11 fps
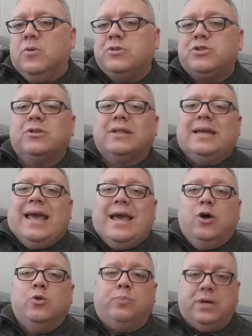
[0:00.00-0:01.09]
We certainly
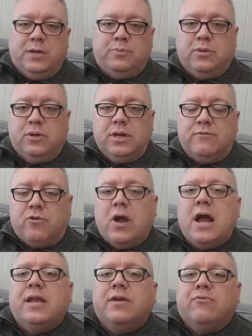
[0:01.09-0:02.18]
help people in a
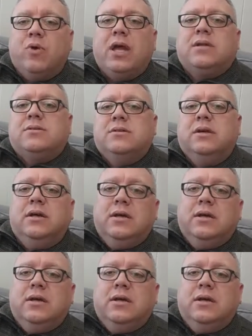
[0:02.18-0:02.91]
variety of ways,